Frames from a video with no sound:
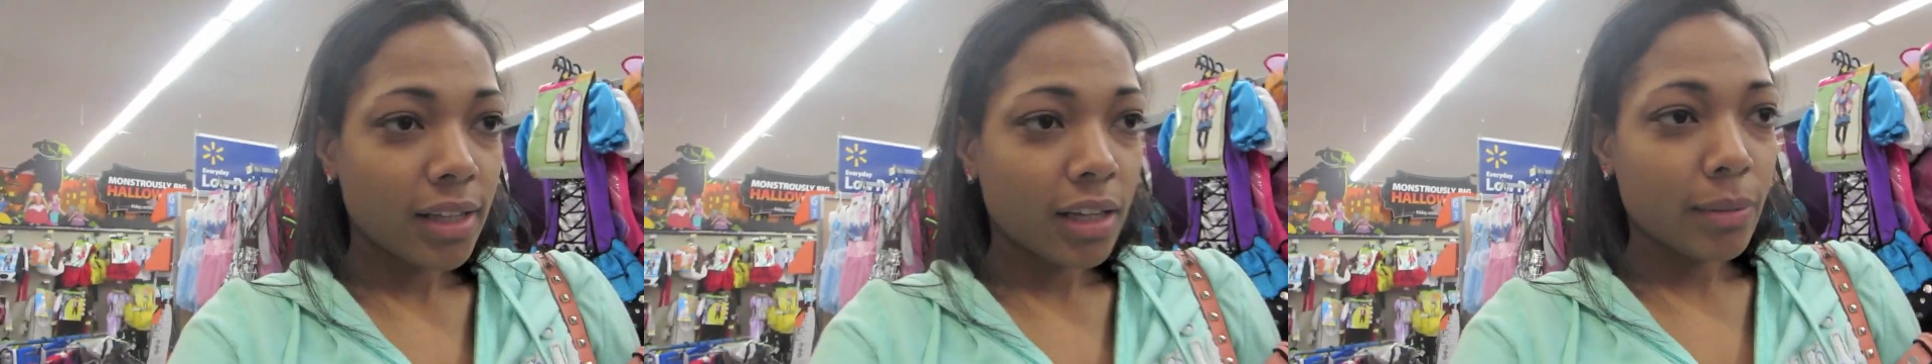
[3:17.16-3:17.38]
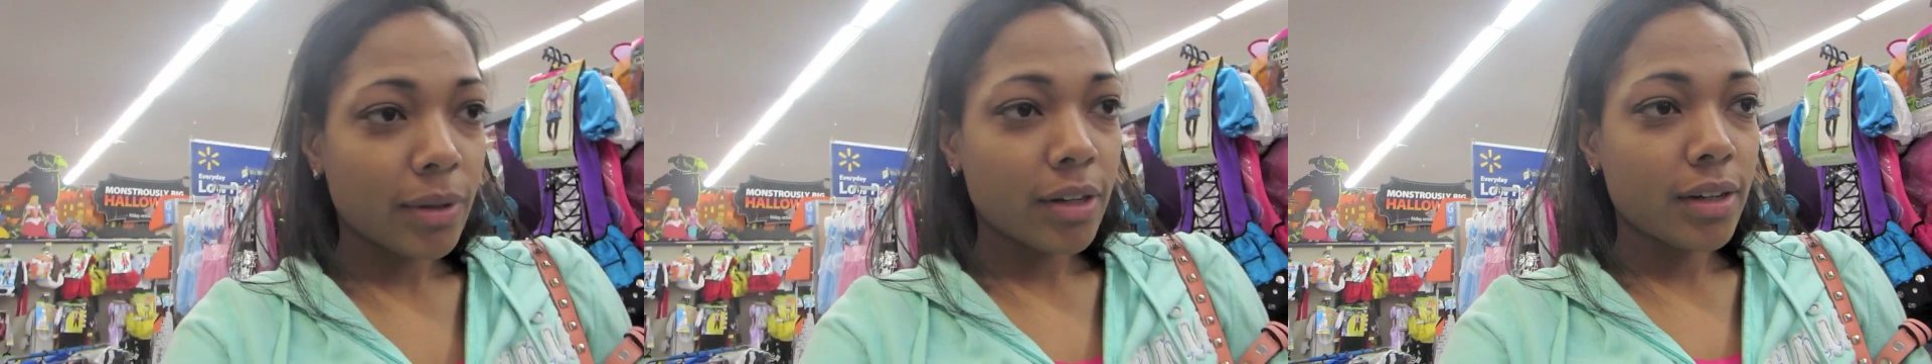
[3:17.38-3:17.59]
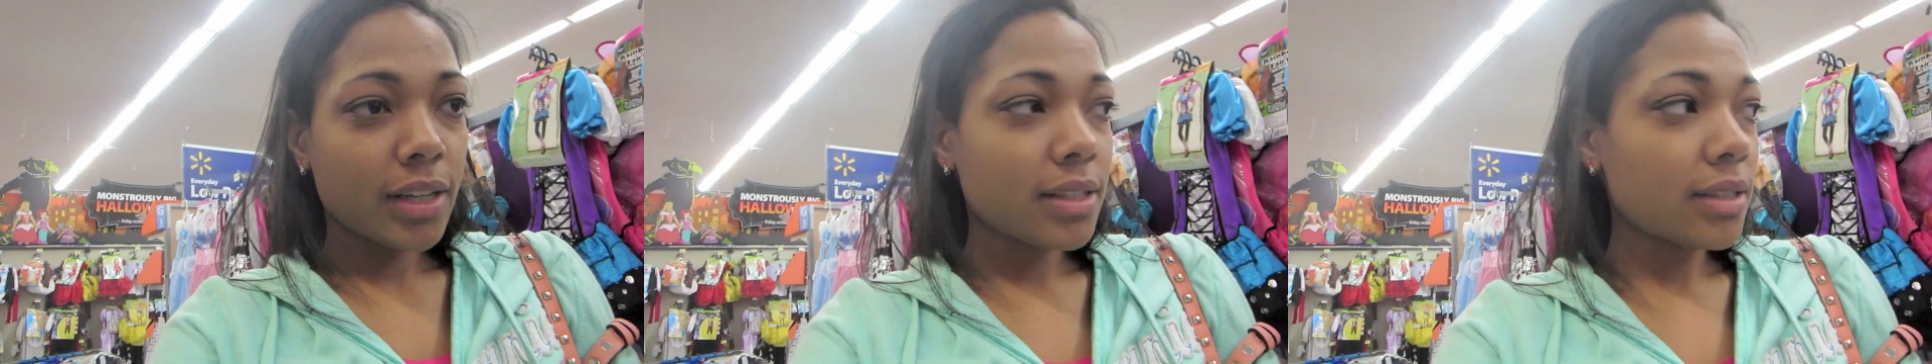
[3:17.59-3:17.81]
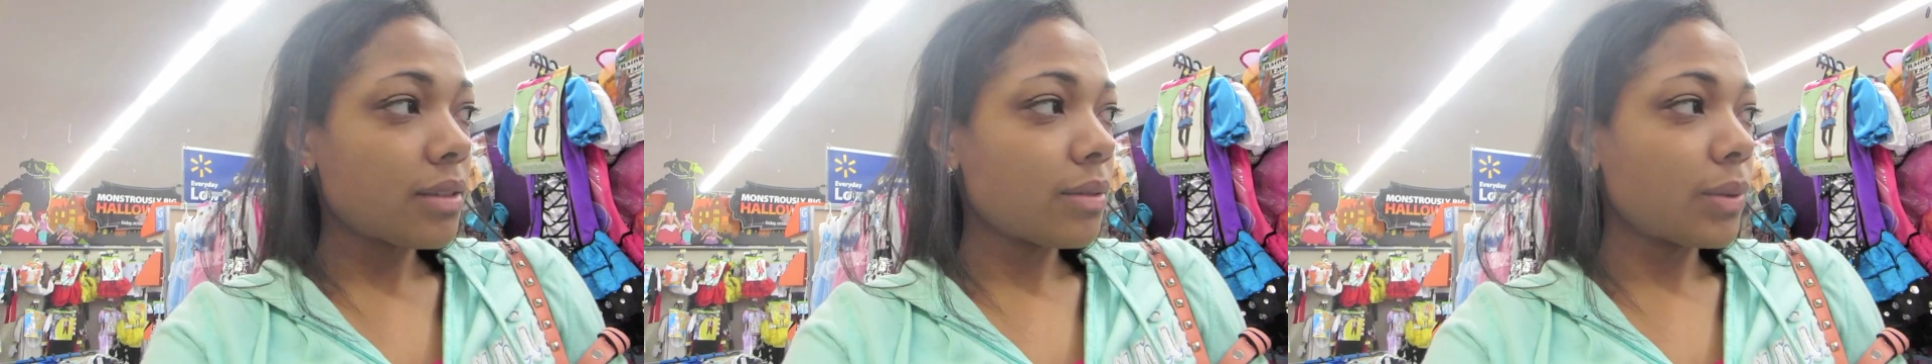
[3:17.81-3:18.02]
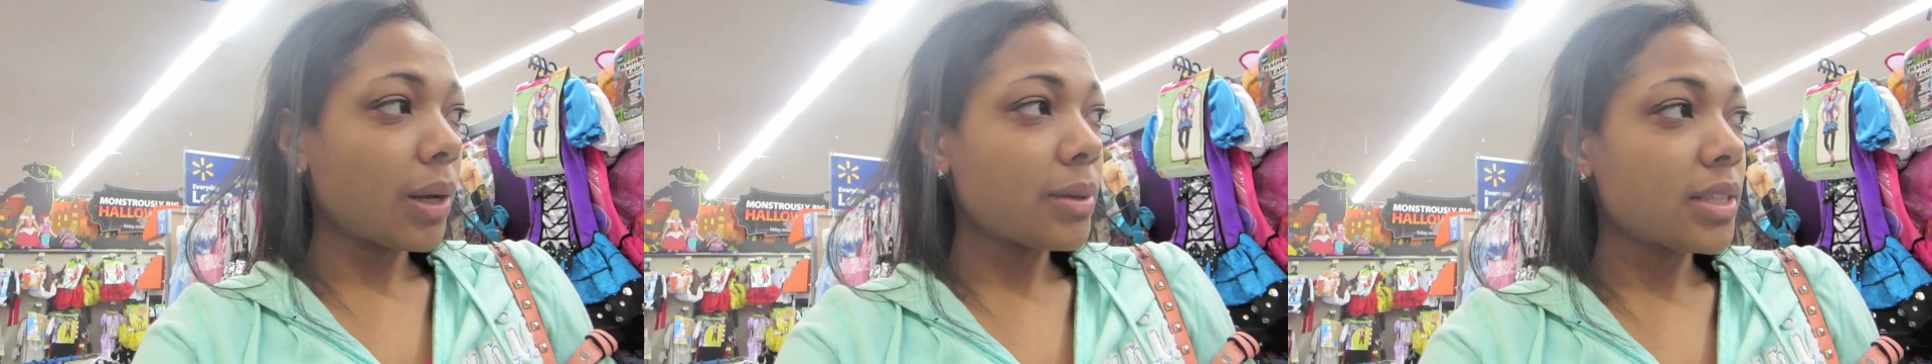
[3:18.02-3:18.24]
a lot better because
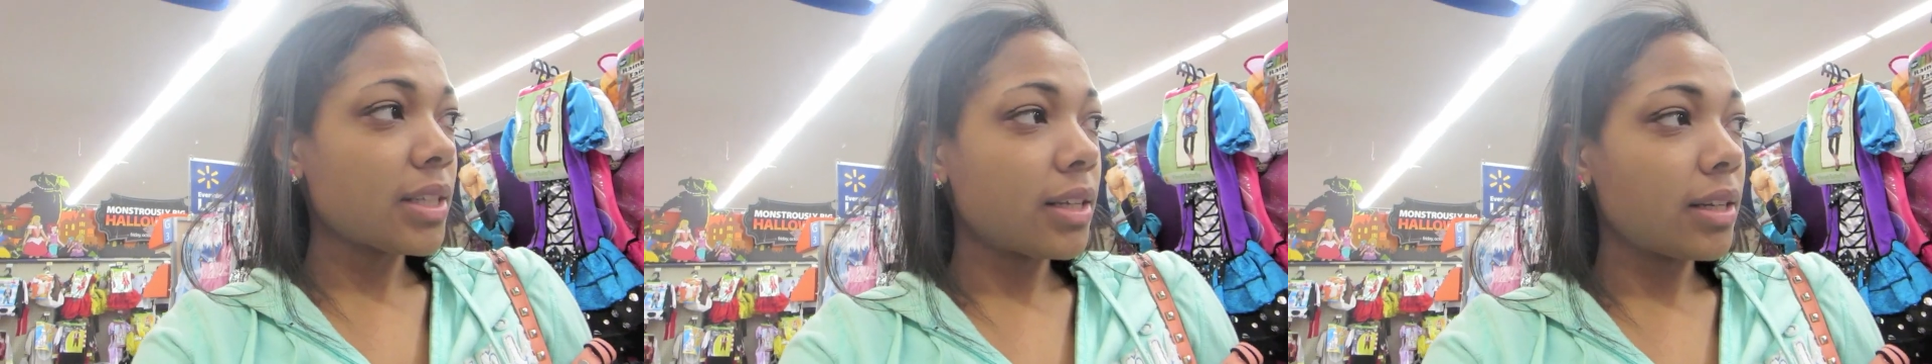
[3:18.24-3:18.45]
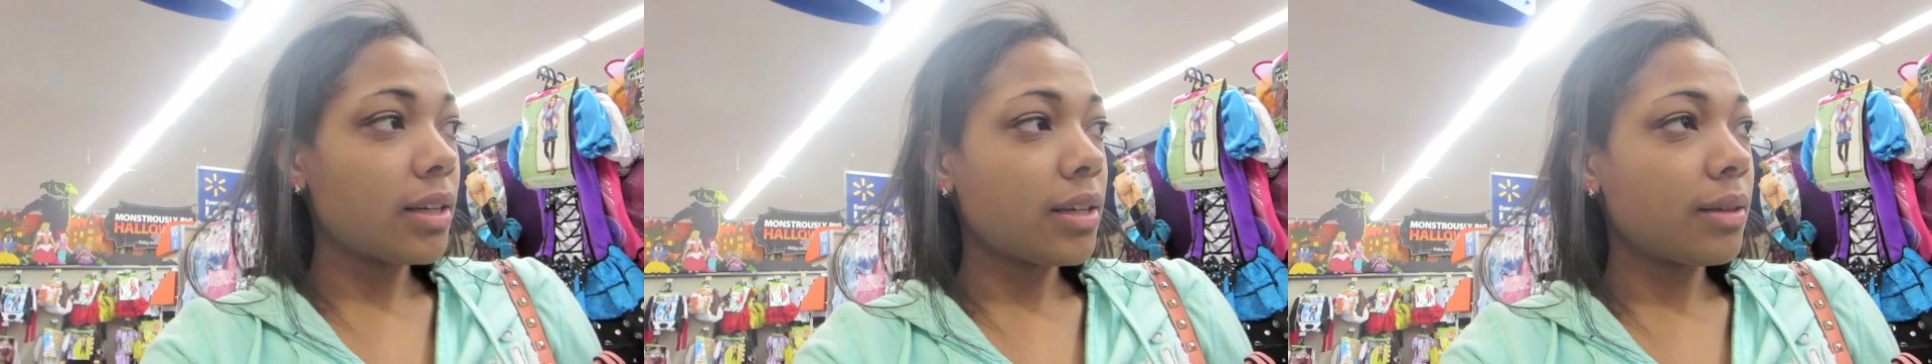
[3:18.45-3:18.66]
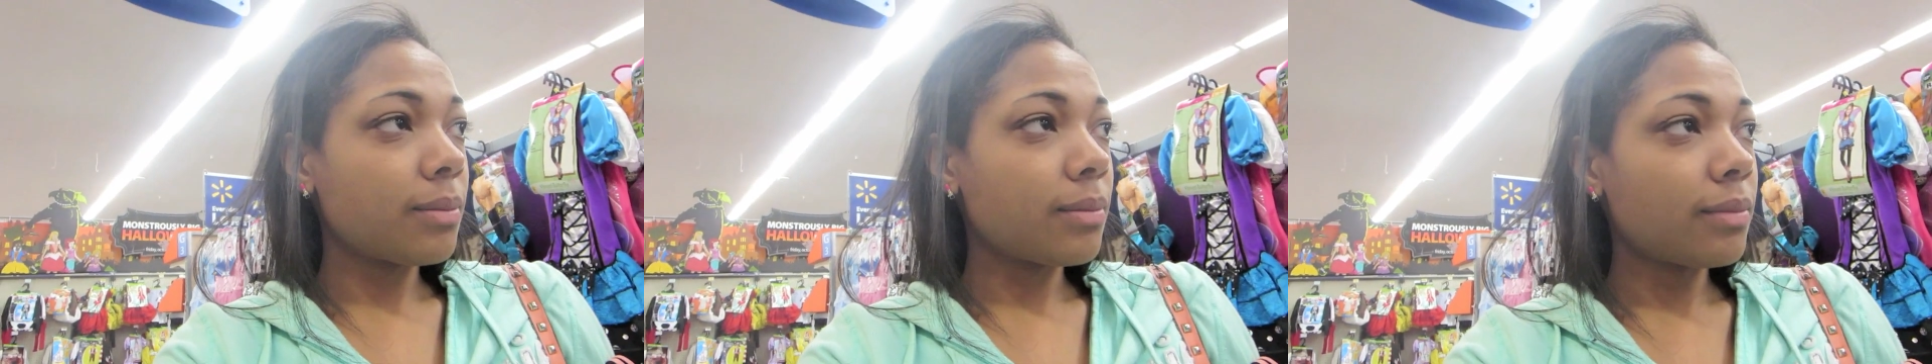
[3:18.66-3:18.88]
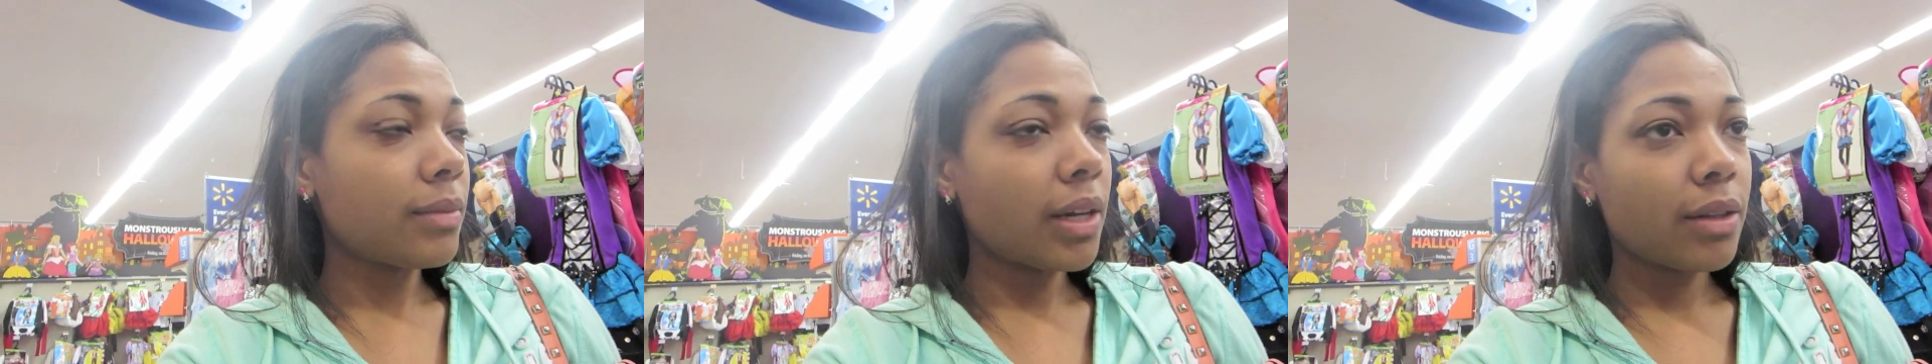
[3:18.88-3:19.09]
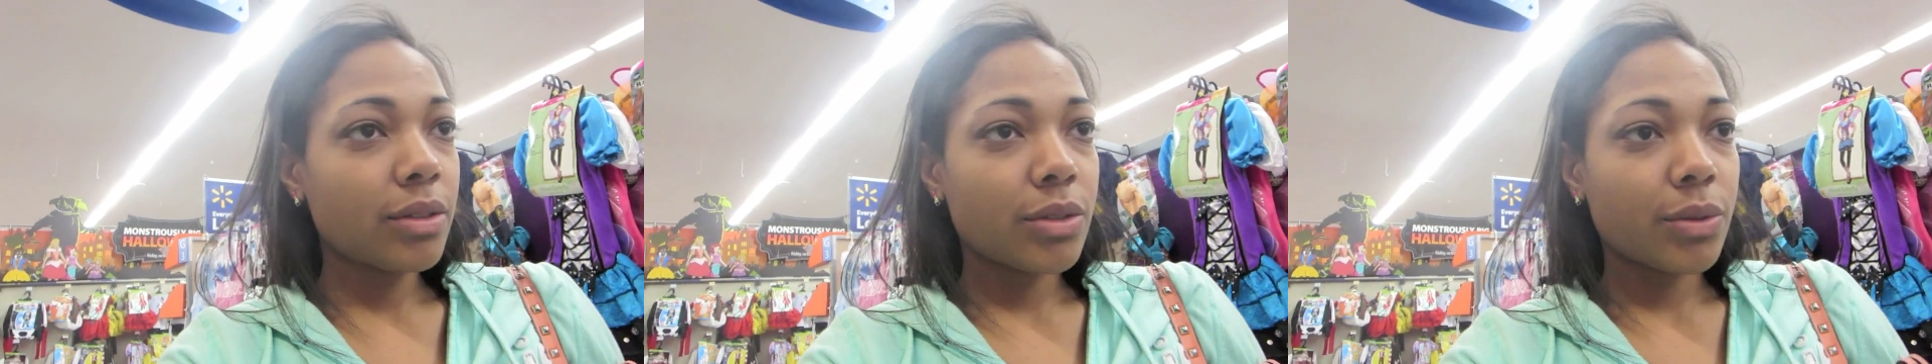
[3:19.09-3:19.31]
when I was in um,
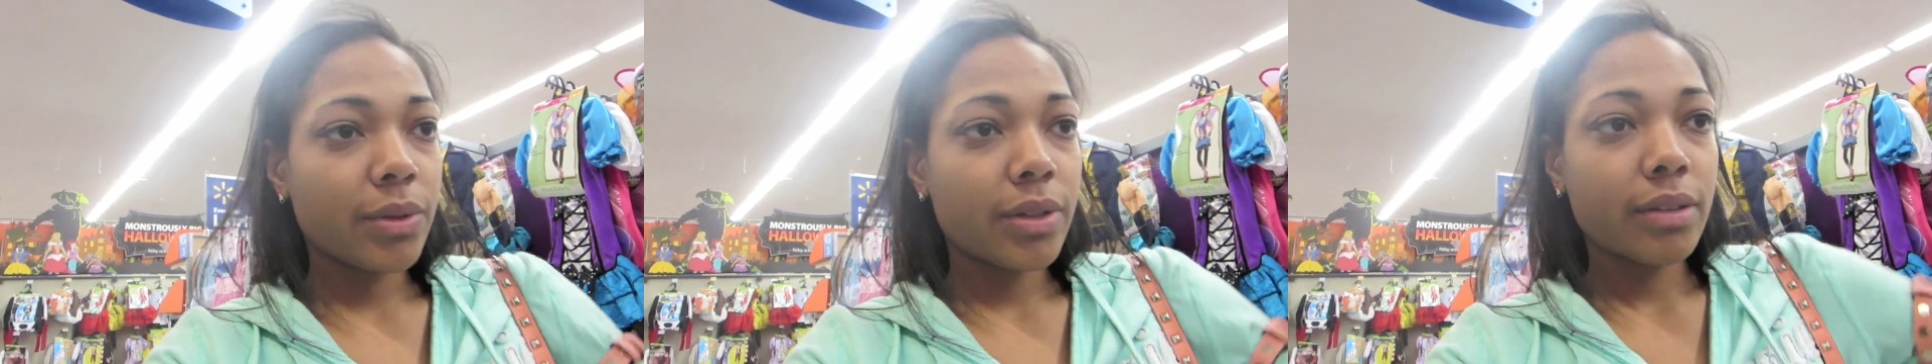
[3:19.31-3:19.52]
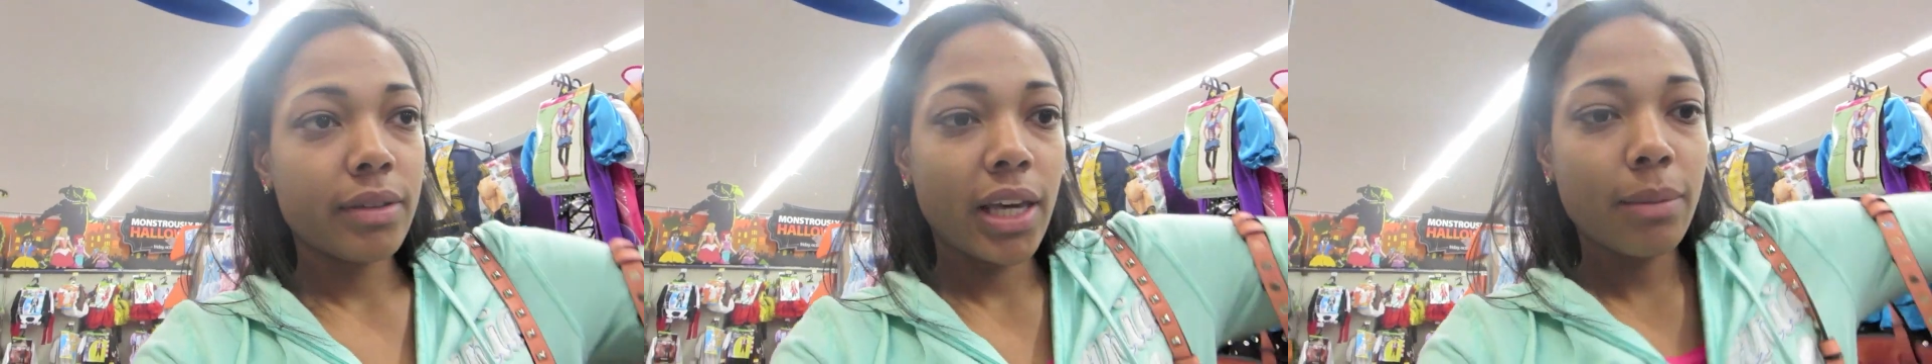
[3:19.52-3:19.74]
the other store,